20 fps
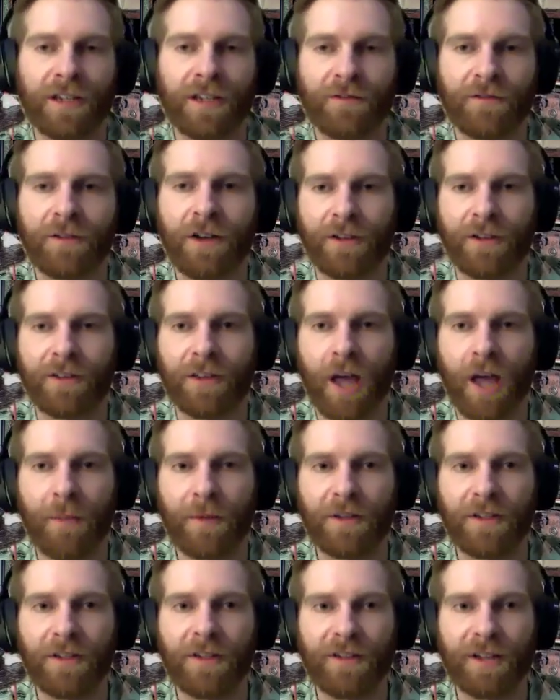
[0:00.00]

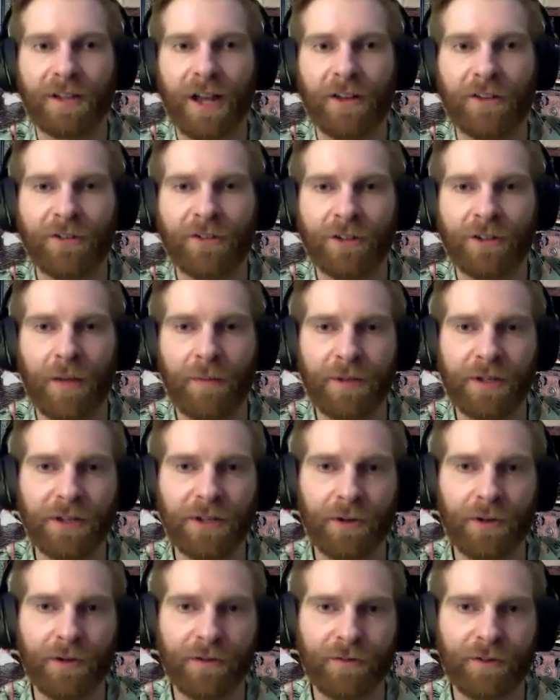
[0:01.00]
sadistic and fucked up. And these
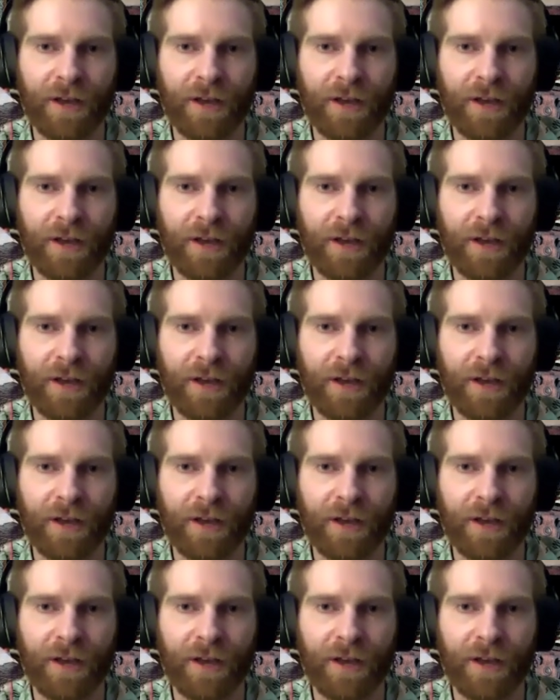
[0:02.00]
guys should